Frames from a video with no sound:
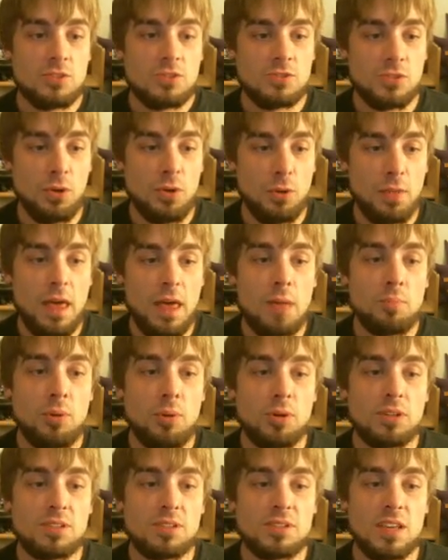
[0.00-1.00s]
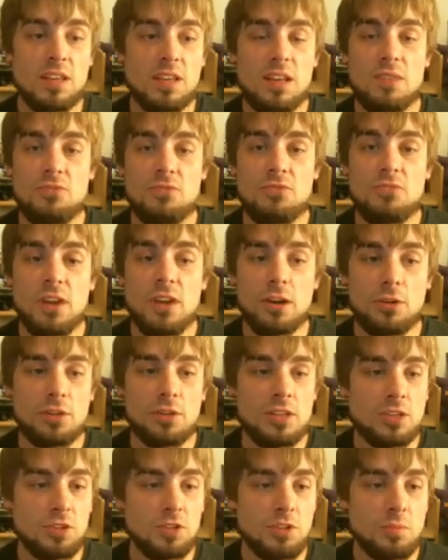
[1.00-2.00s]
So that put us in a
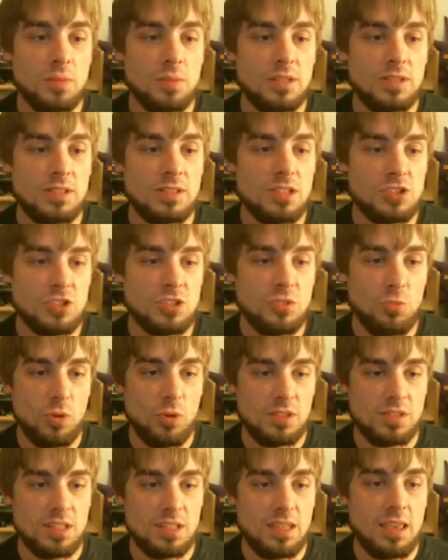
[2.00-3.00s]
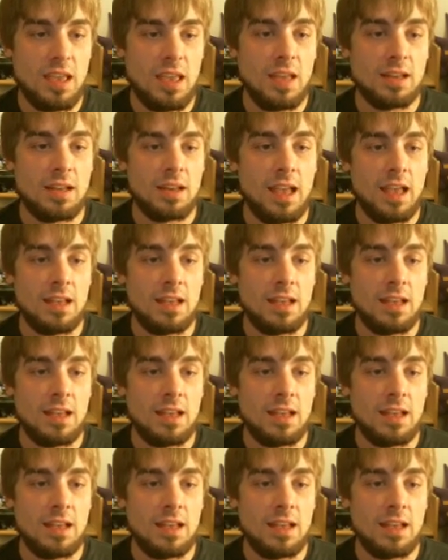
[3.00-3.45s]
very good position once again.